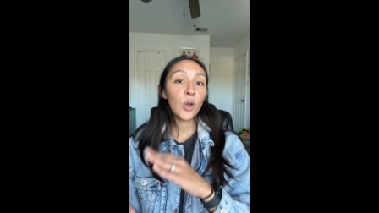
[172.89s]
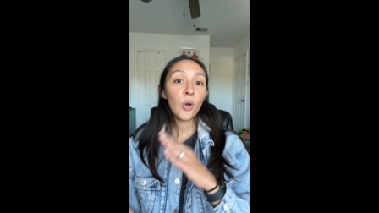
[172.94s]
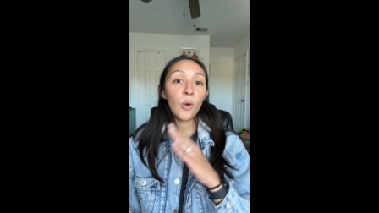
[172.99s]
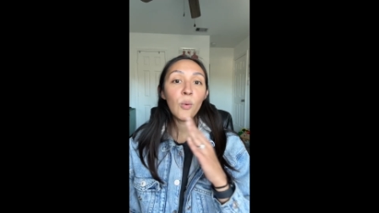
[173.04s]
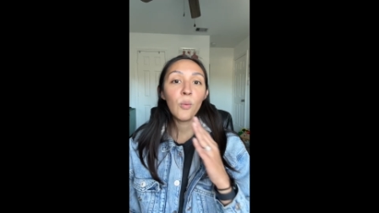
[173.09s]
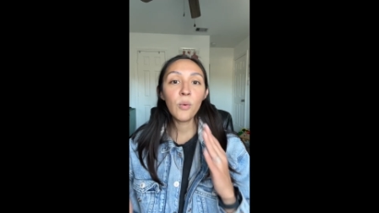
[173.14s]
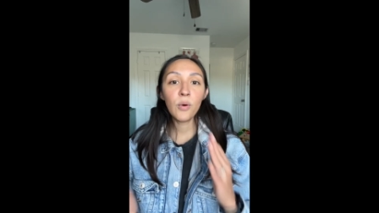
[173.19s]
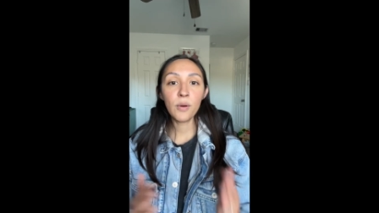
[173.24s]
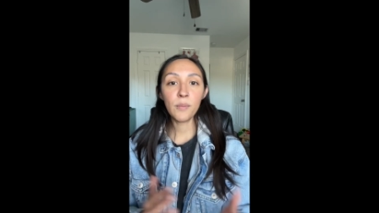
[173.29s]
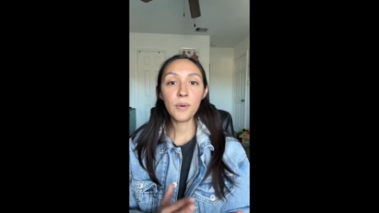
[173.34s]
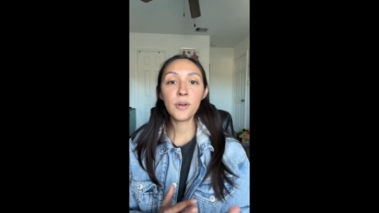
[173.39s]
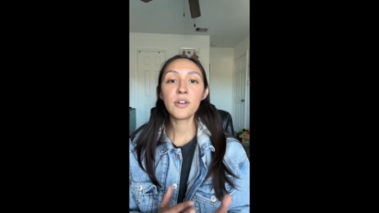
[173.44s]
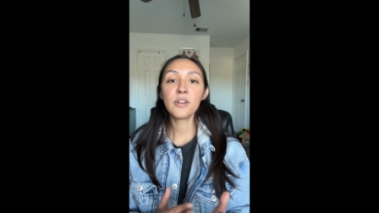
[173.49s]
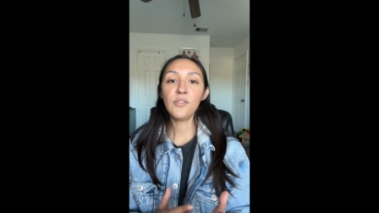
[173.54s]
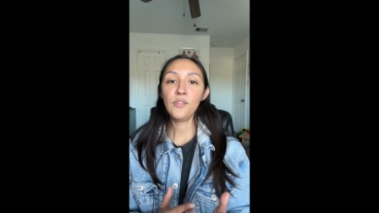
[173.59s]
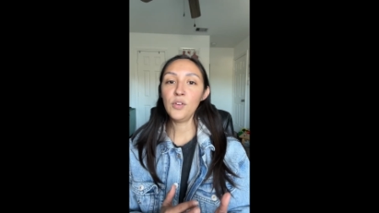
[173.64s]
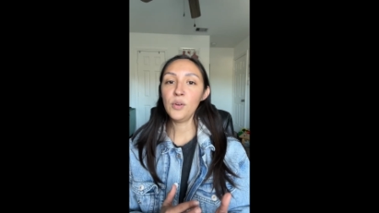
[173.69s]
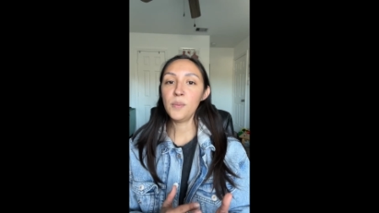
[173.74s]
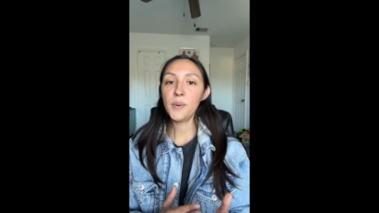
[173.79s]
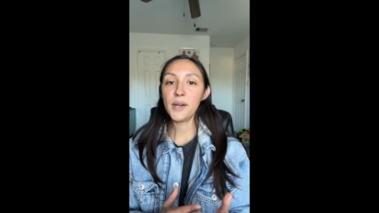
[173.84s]
what part of
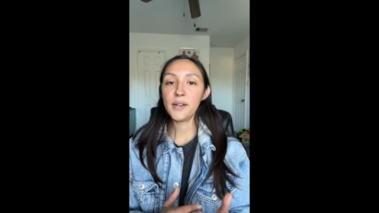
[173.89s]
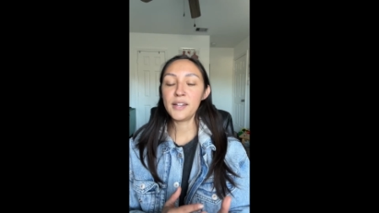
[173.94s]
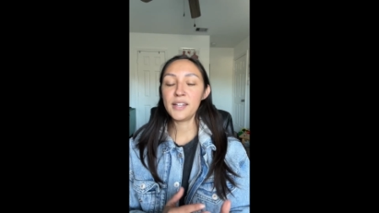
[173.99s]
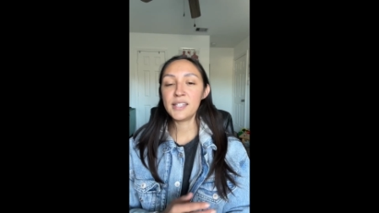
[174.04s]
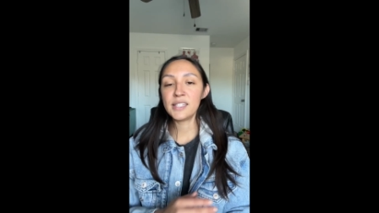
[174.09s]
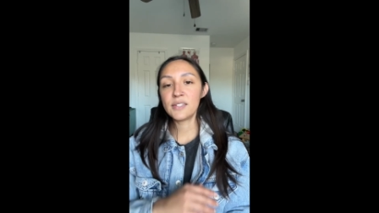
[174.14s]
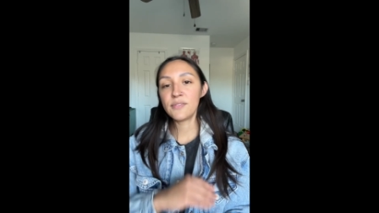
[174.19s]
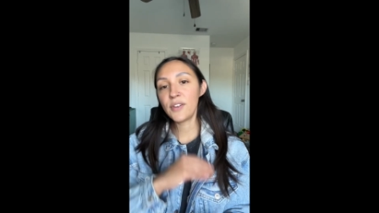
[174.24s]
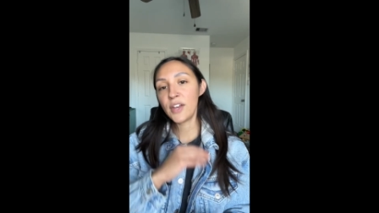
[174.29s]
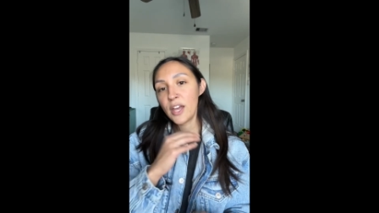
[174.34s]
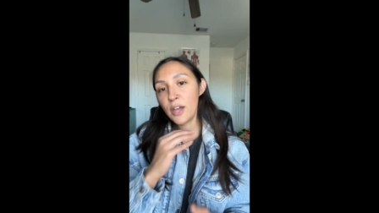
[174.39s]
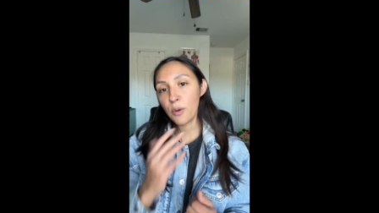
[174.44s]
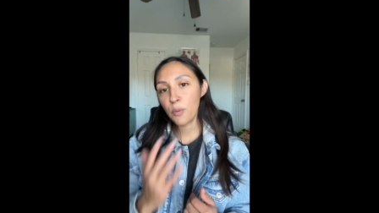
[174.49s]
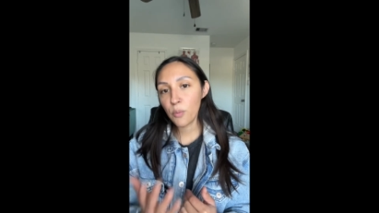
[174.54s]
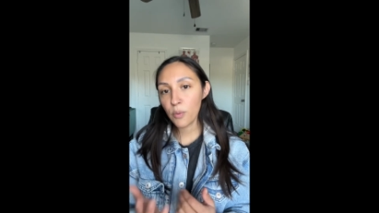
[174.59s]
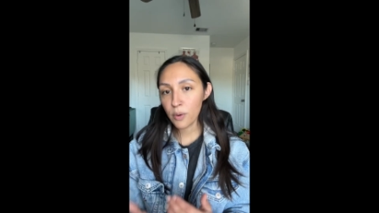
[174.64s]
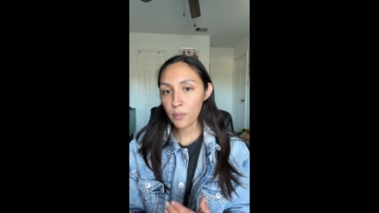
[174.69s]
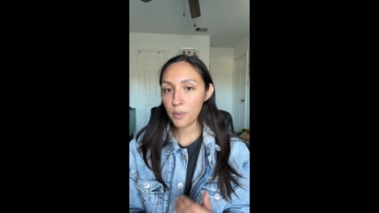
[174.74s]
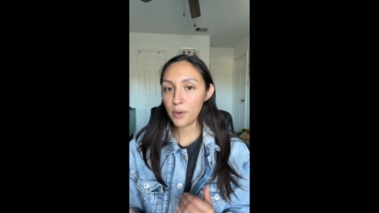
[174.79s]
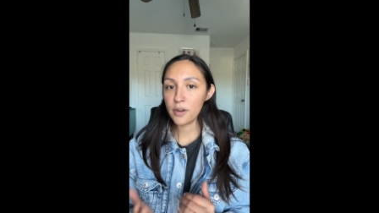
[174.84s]
your body is fat,
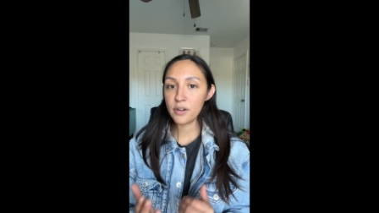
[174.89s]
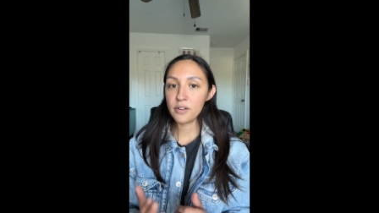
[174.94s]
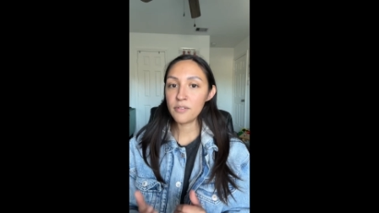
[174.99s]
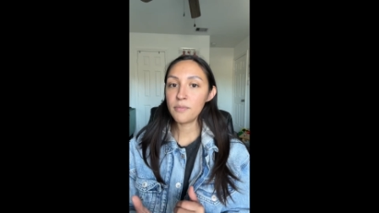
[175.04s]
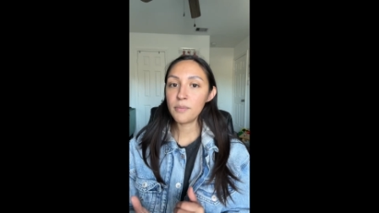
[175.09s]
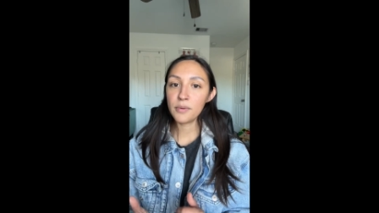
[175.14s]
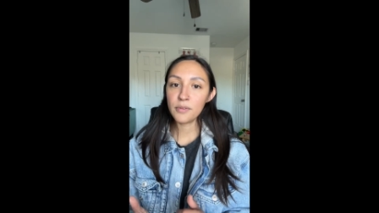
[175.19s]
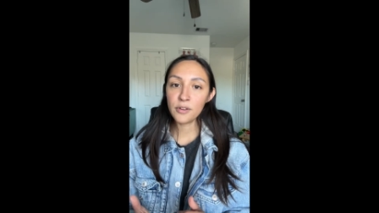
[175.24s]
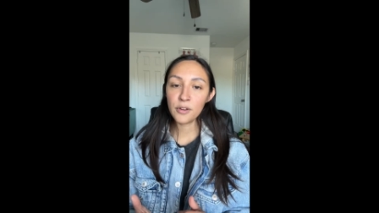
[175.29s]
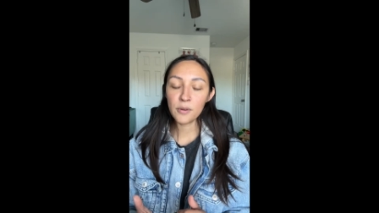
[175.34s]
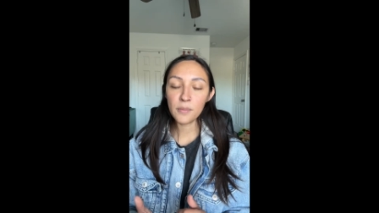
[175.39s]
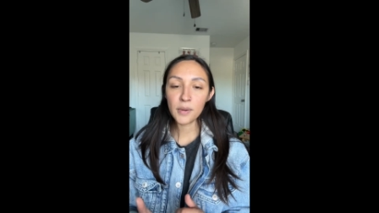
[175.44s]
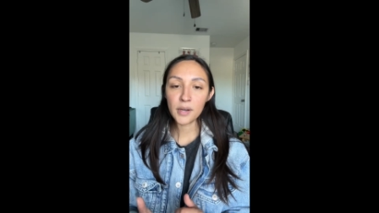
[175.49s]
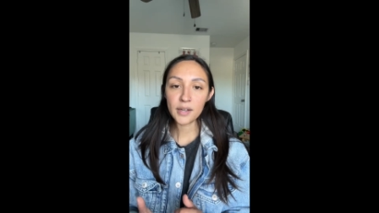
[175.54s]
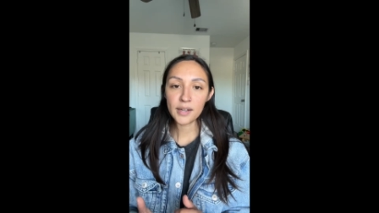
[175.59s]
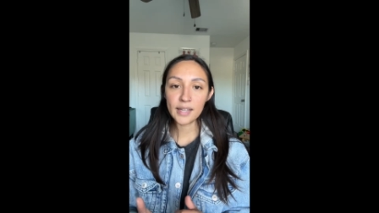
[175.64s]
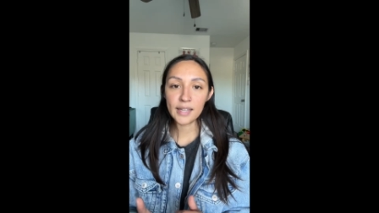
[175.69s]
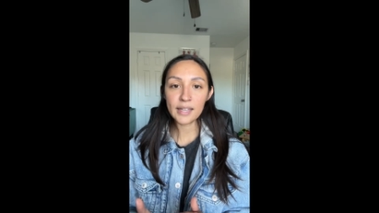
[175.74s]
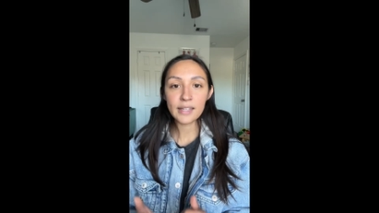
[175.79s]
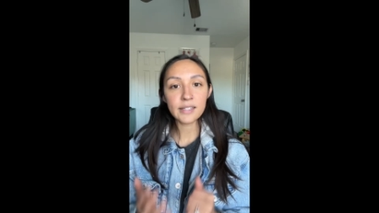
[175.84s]
what part of your
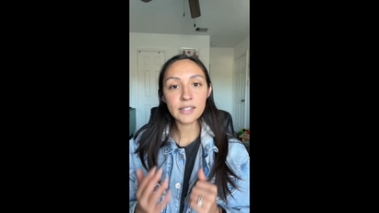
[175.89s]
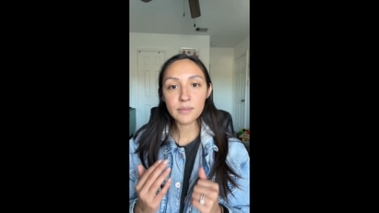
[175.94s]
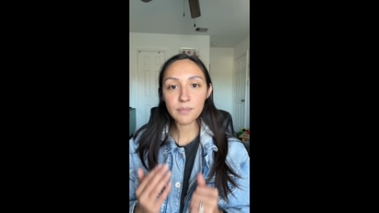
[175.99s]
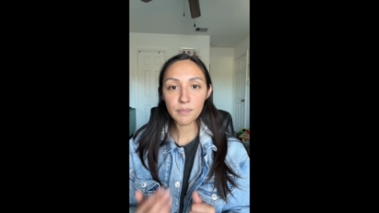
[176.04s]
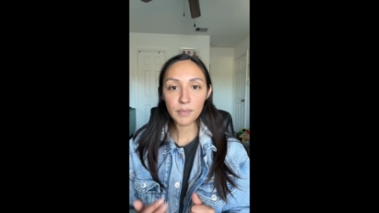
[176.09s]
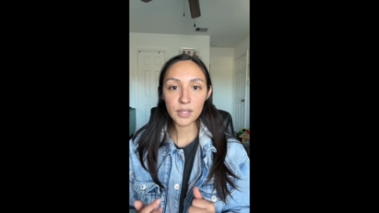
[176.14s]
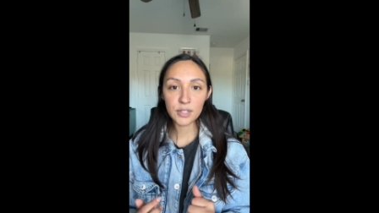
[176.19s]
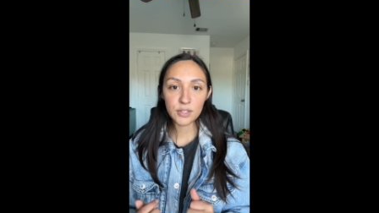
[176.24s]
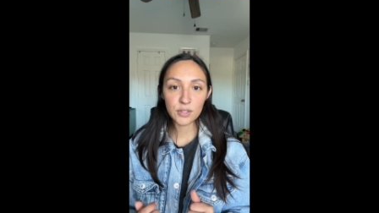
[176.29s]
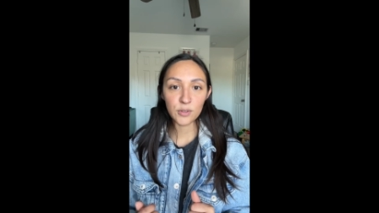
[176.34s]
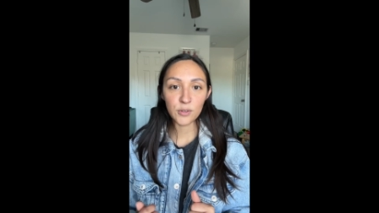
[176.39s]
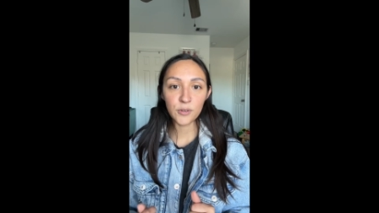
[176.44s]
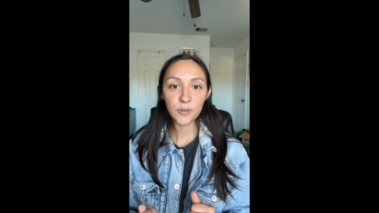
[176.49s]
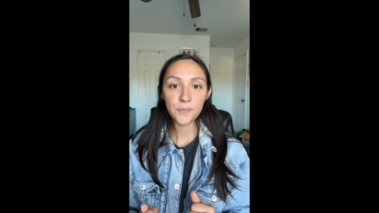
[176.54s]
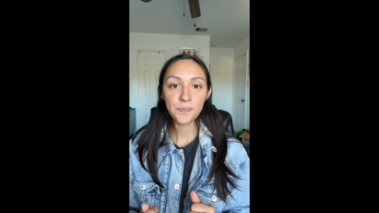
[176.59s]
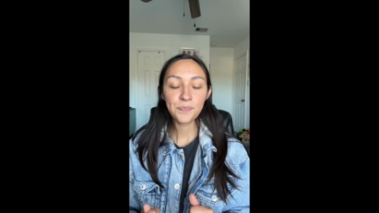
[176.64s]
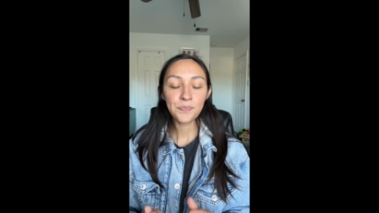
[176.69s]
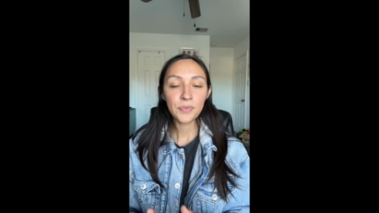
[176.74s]
body is muscle.